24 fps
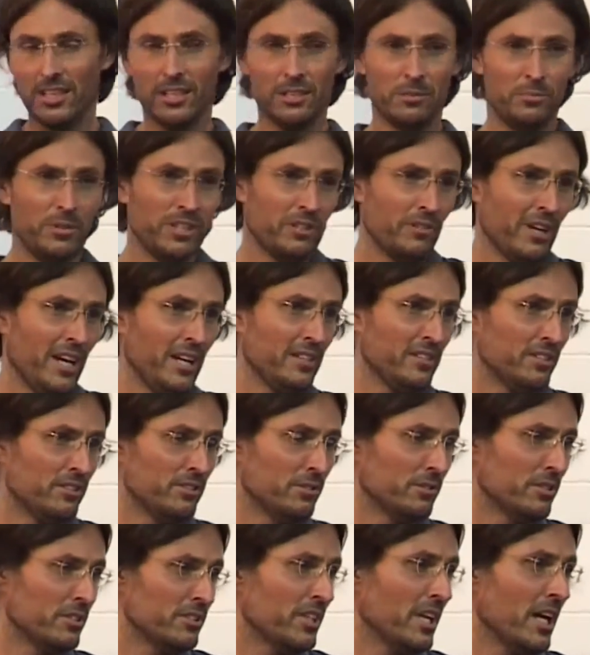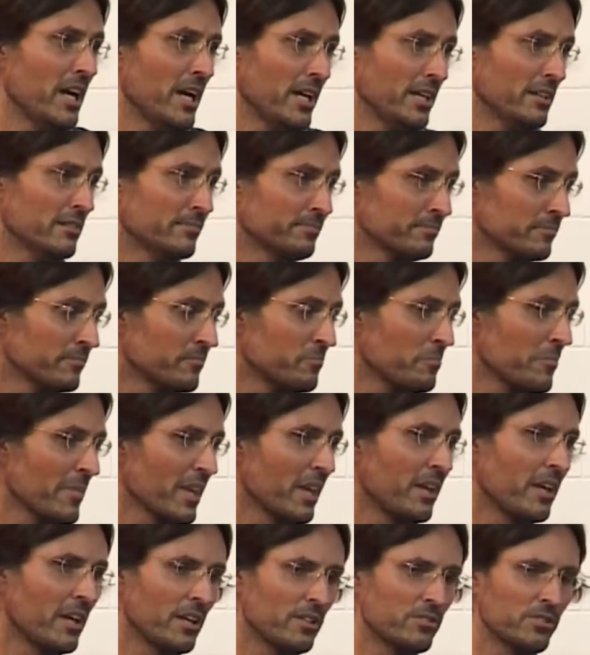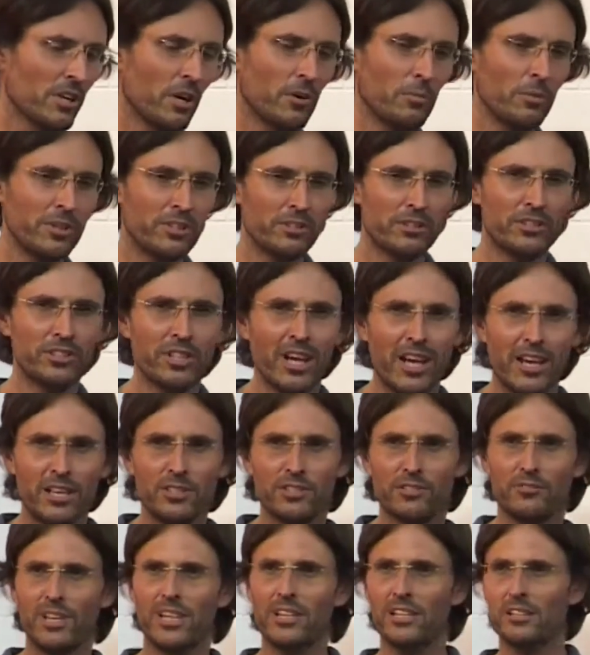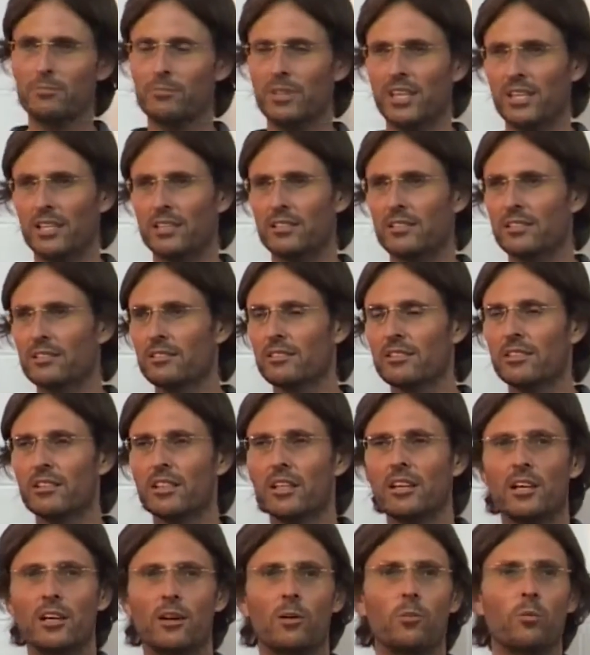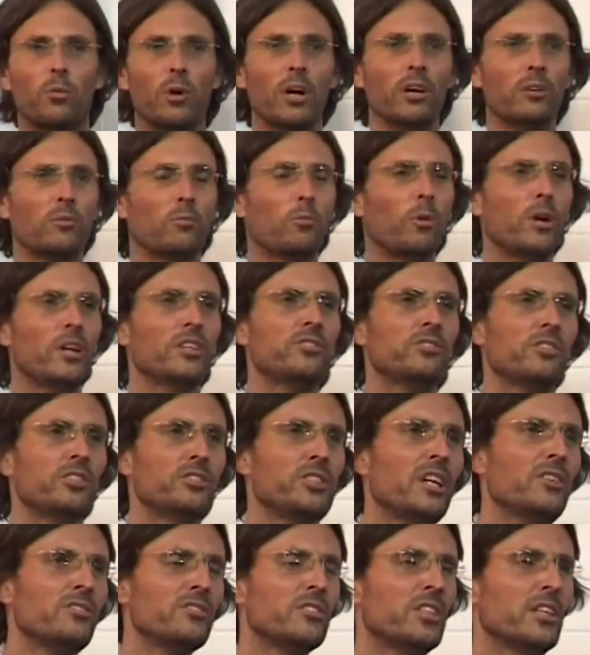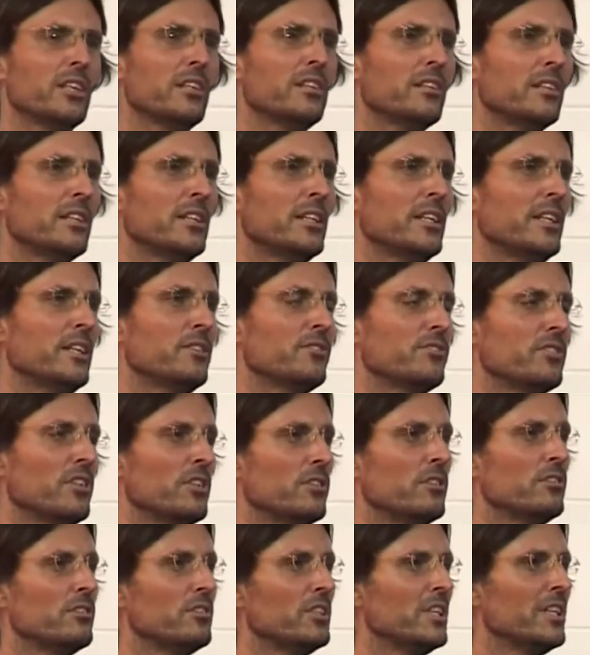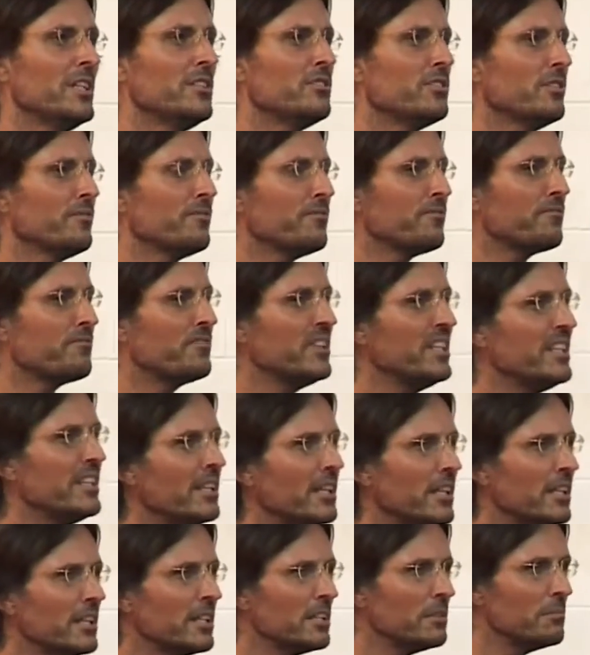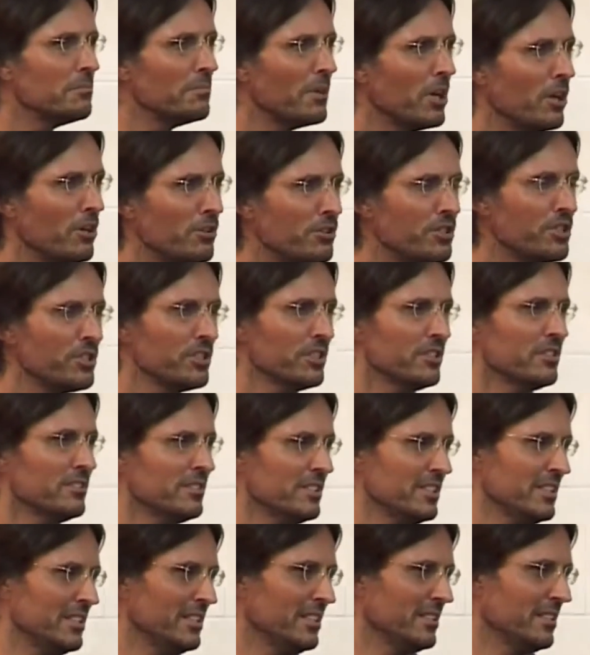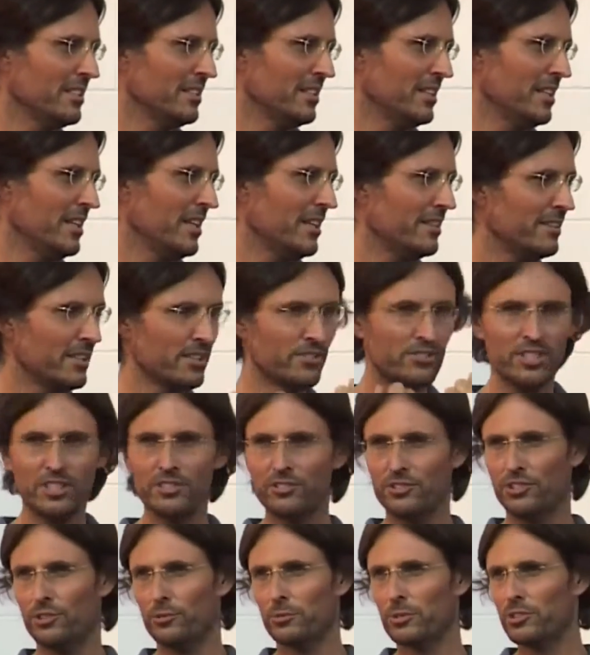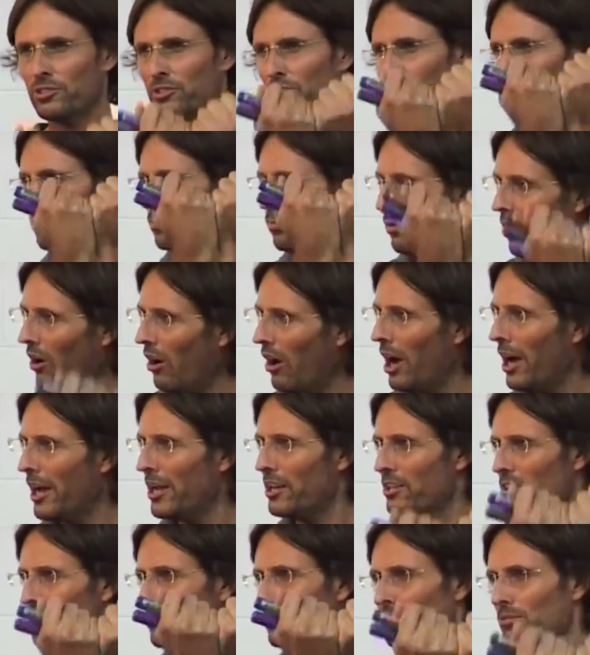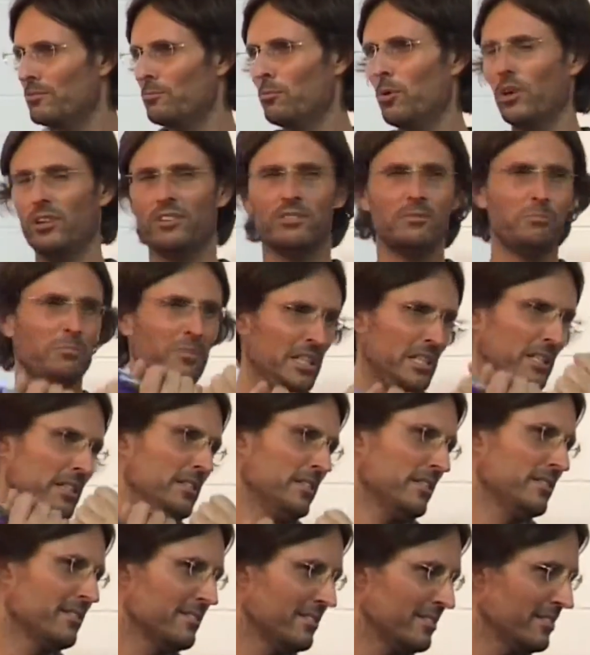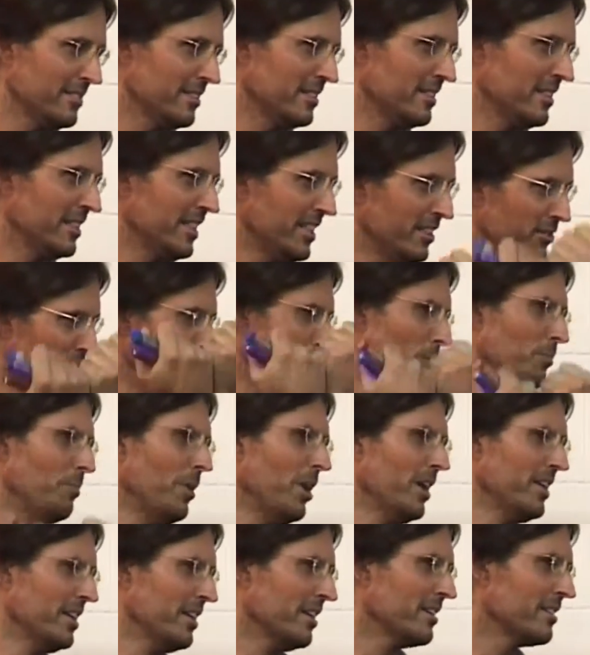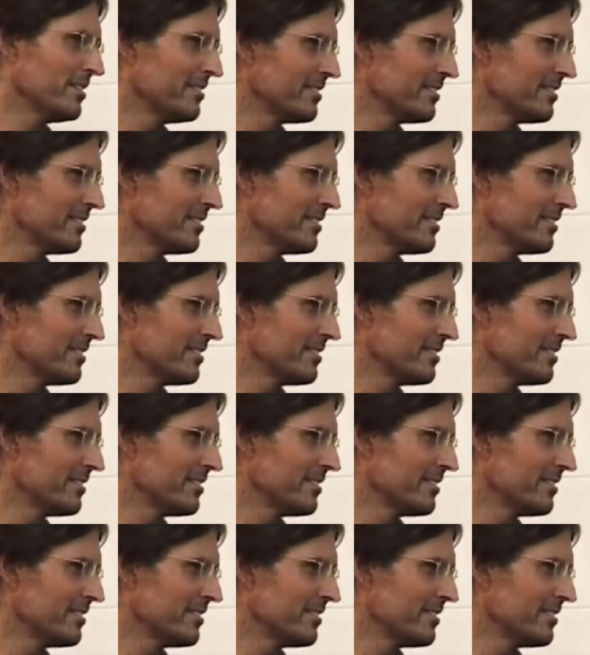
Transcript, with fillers: It'd be great to do it today. So with the change of eating meat, what we're suggesting is that you need to feel an emotion that's in you as to why you want meat in your body.